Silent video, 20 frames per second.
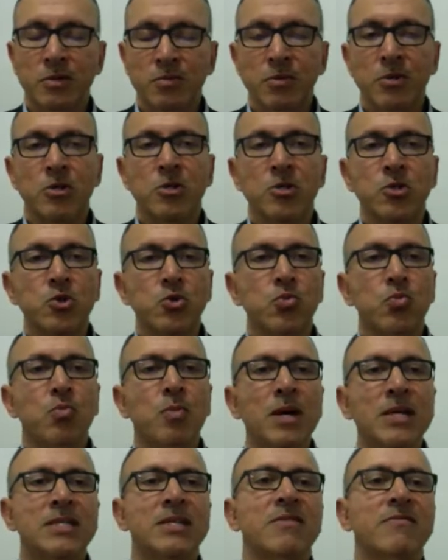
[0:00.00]
is because you
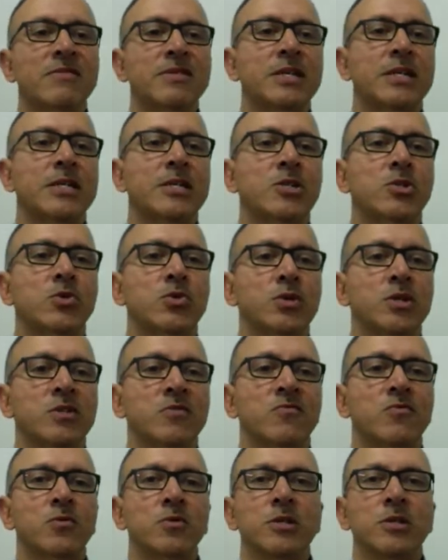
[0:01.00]
must have studied 2 years
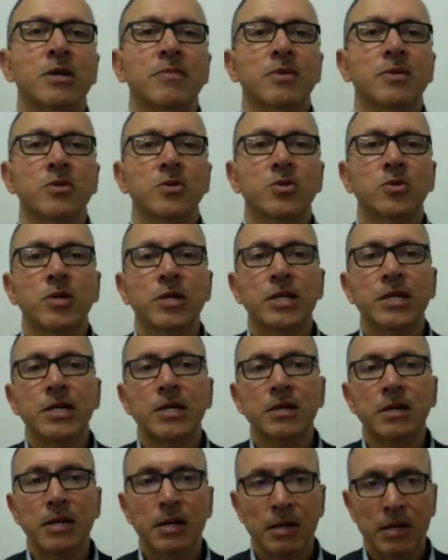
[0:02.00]
full-time in
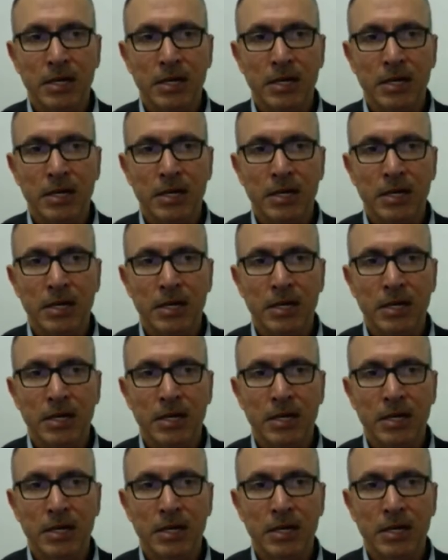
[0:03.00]
Australia,